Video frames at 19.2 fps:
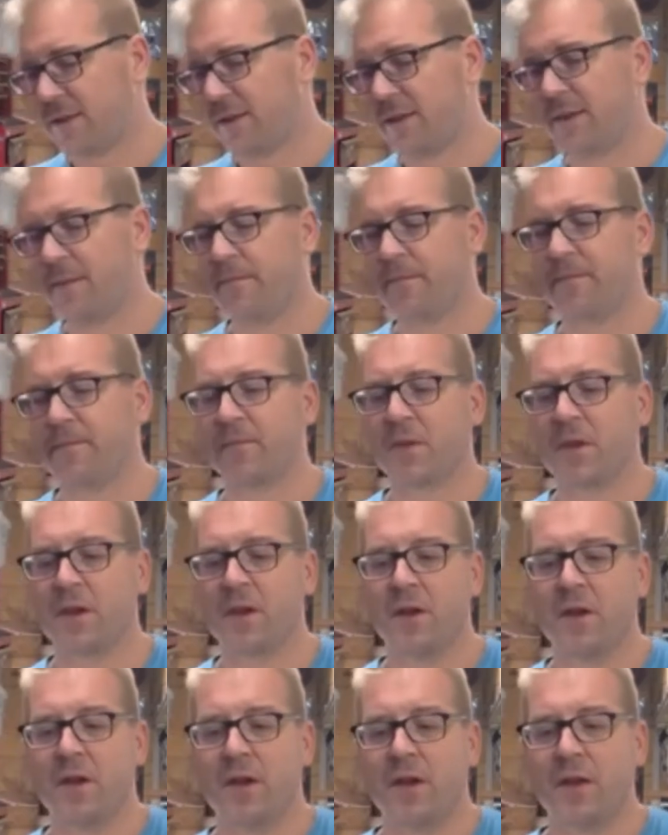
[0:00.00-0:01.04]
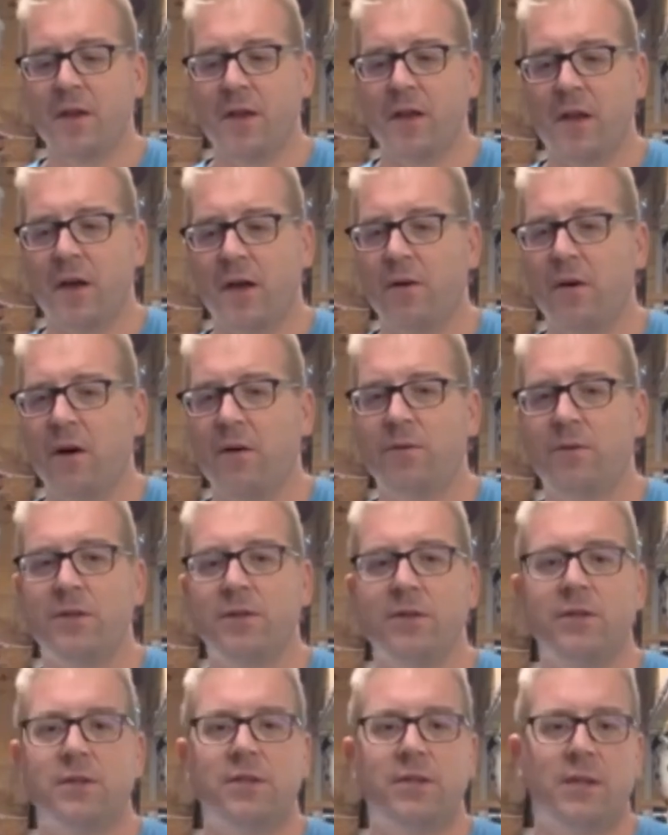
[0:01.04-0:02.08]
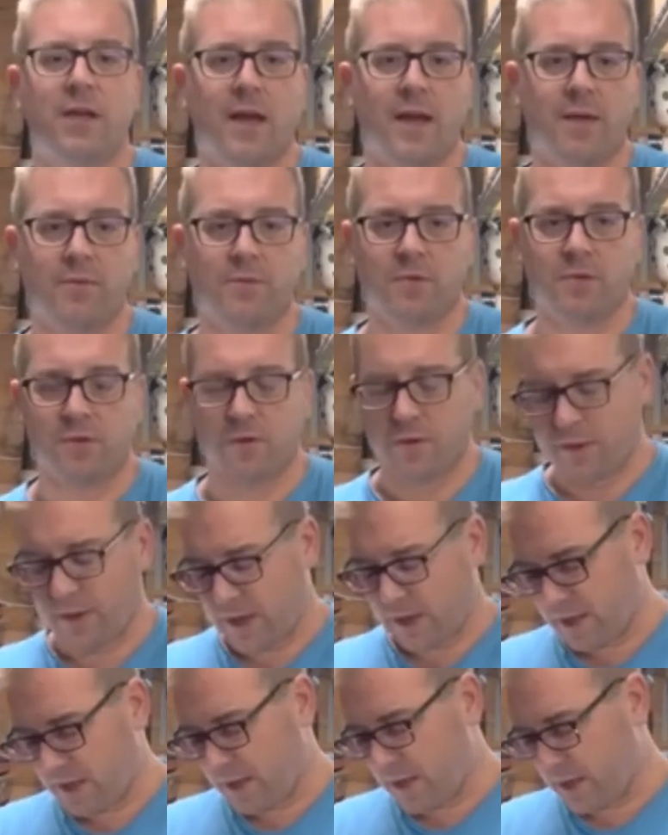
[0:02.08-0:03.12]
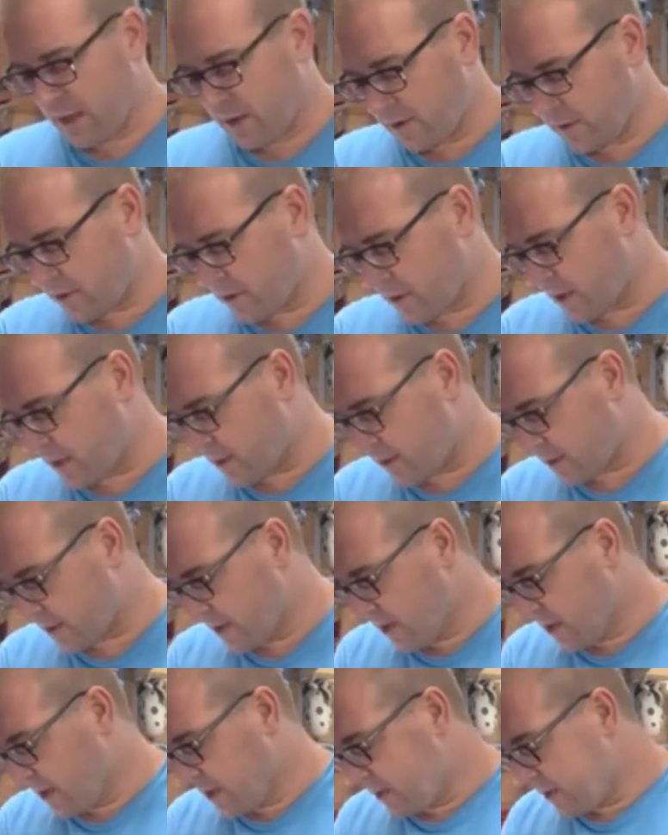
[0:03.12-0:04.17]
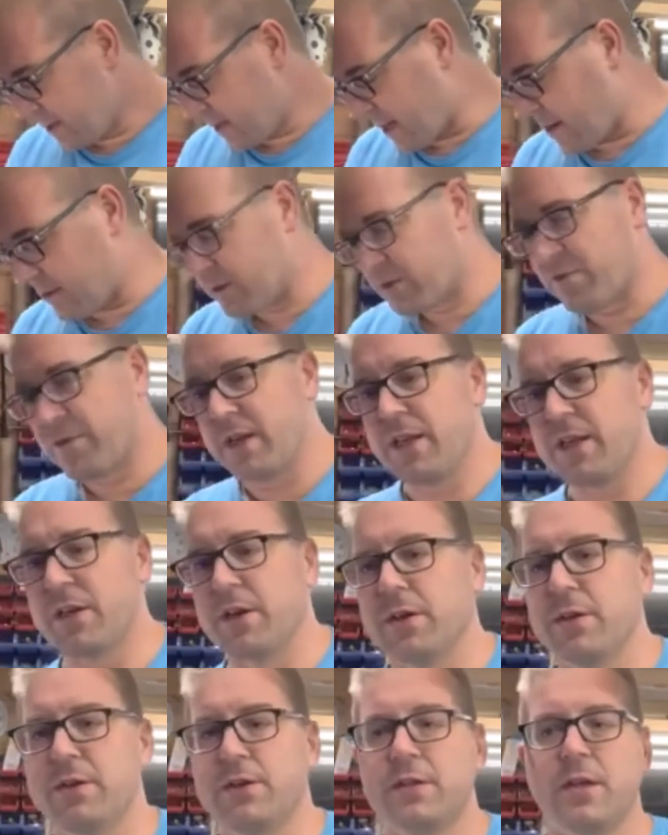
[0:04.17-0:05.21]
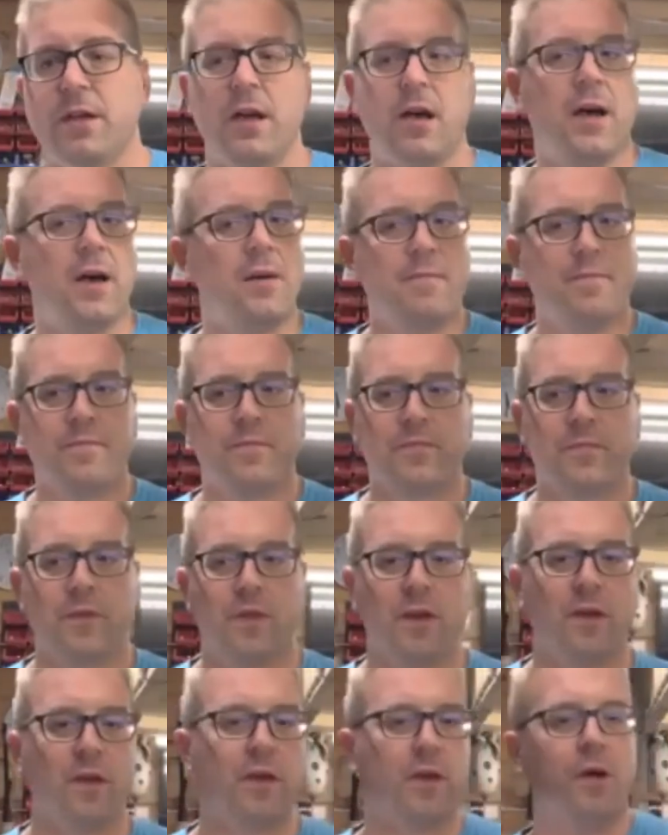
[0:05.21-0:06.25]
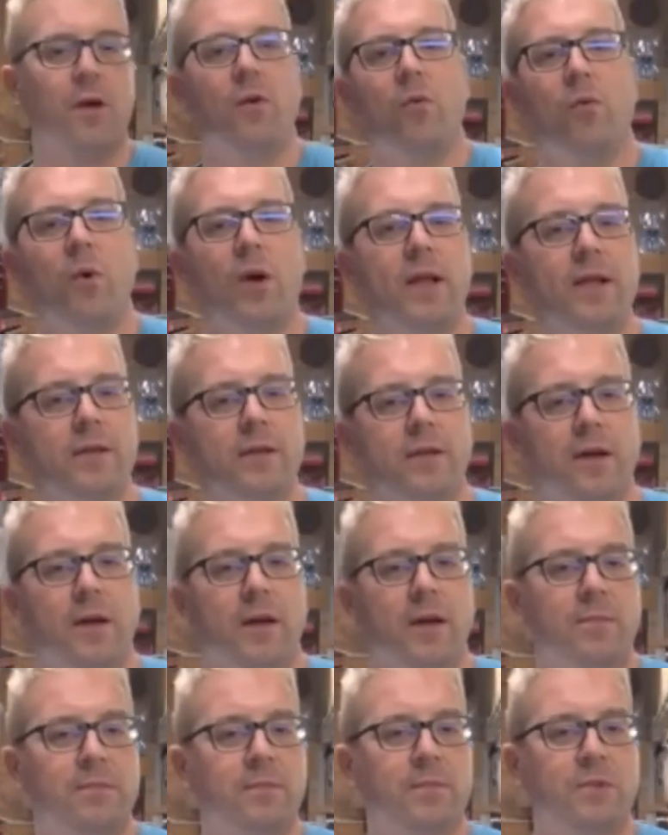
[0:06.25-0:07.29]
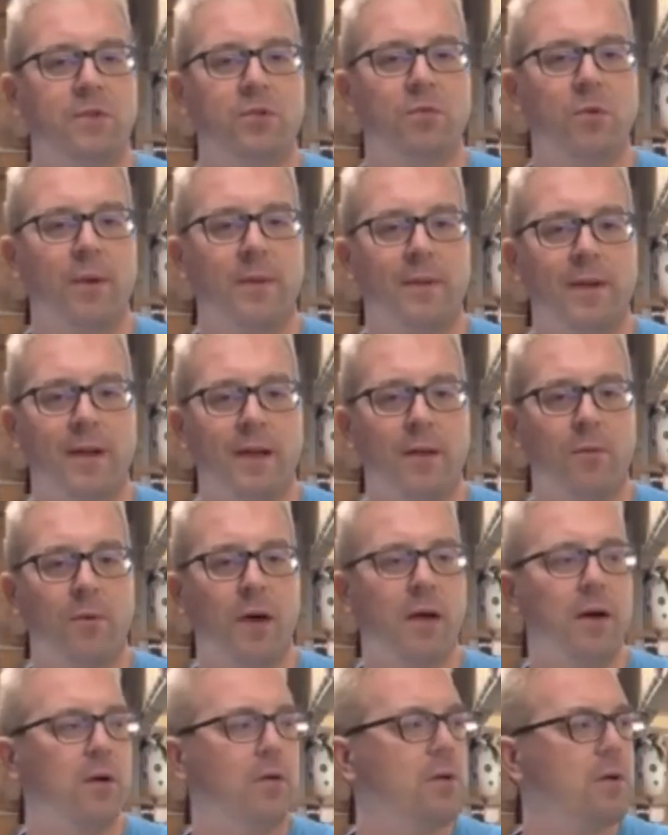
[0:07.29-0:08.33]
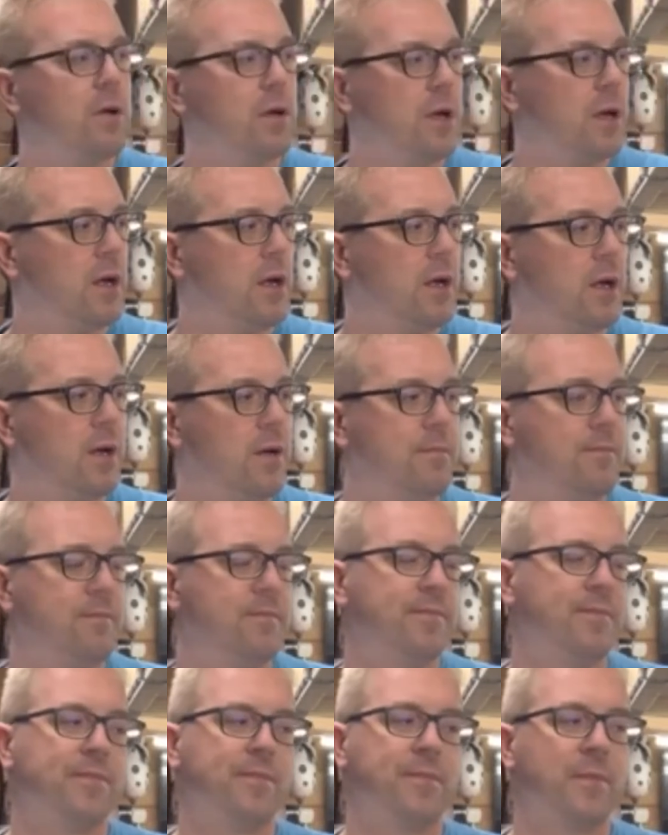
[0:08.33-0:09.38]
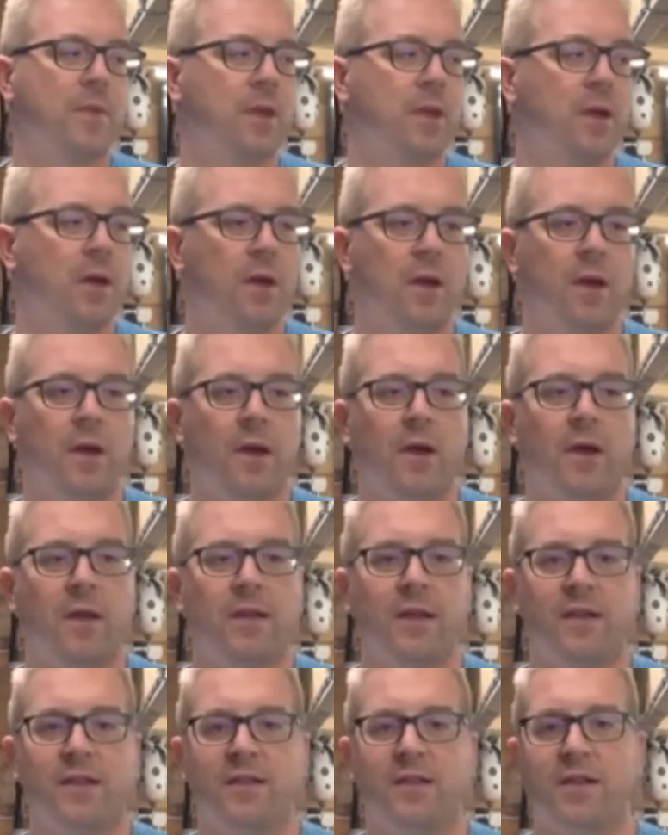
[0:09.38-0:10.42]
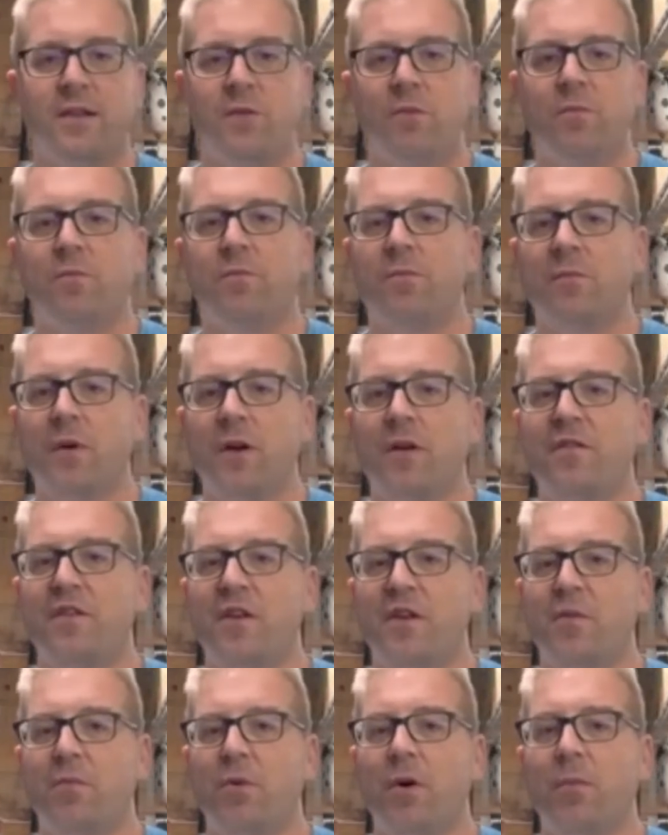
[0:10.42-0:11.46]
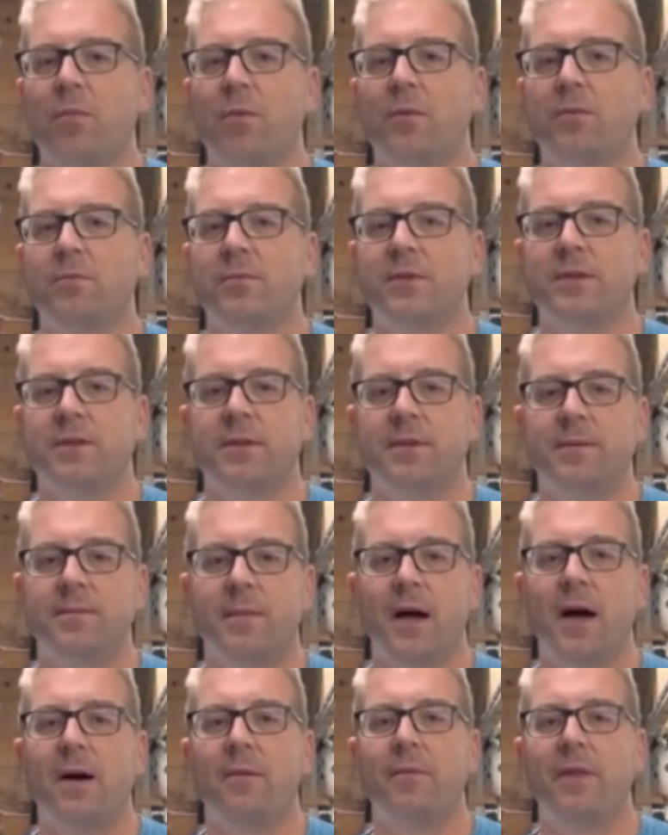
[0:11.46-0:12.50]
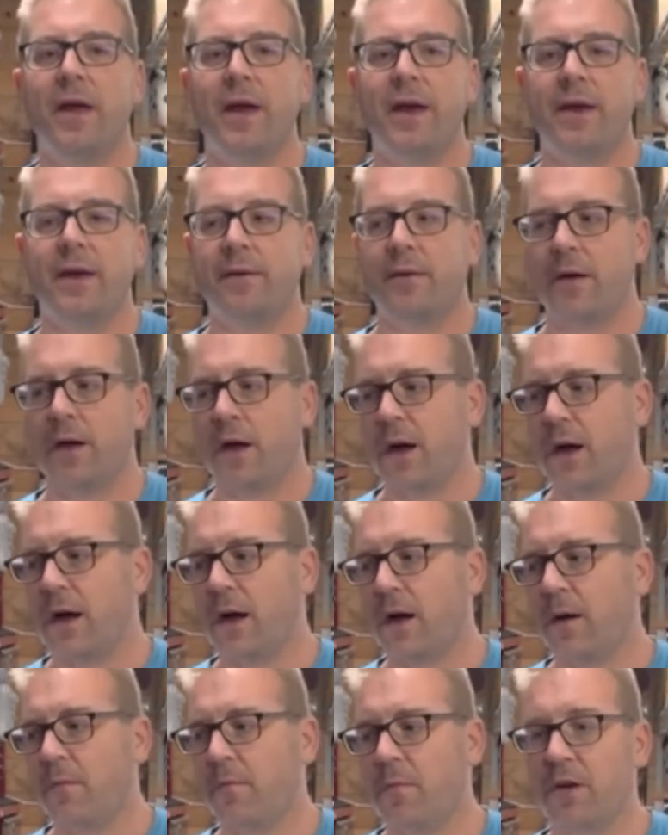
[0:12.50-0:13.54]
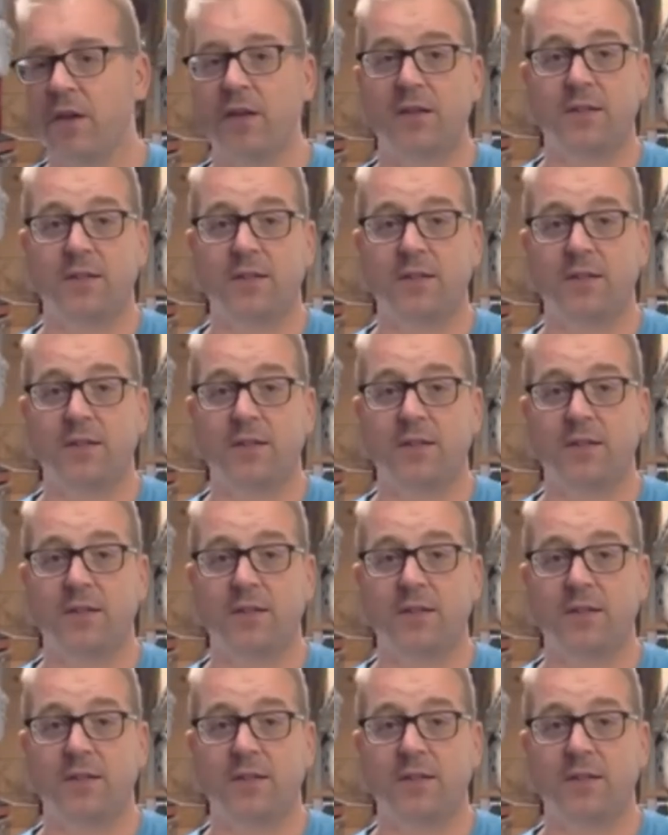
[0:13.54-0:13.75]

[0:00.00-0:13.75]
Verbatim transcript: um, you know, I would do the same sort of thing, you know, so that, so that was really good. Um, all went um, swimmingly well. Um, there's still a few problems up there, um, but